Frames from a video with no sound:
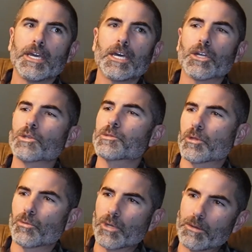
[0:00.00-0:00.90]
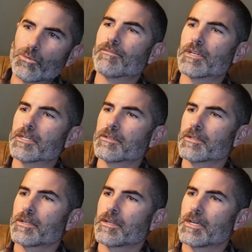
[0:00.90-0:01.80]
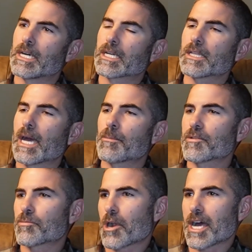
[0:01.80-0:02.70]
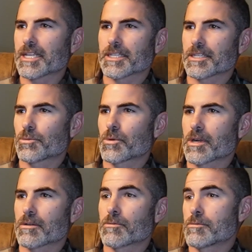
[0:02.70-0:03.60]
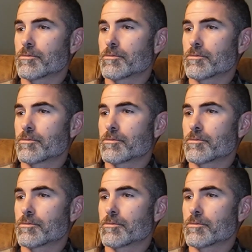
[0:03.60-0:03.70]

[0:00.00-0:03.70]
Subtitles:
And ultimately, we have a collaborative process where